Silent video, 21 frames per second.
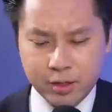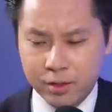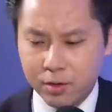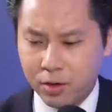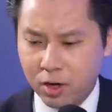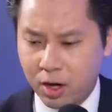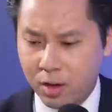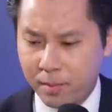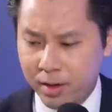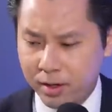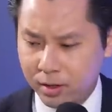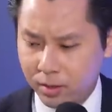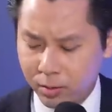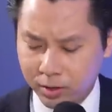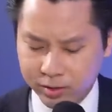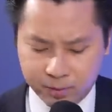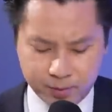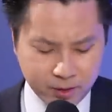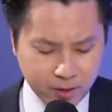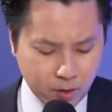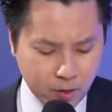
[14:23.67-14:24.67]
Can you comment on
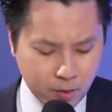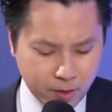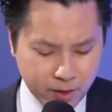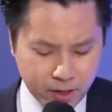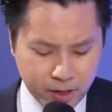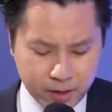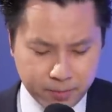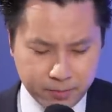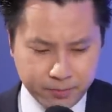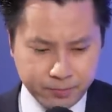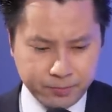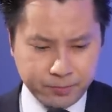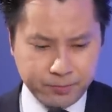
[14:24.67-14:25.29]
what's been going on?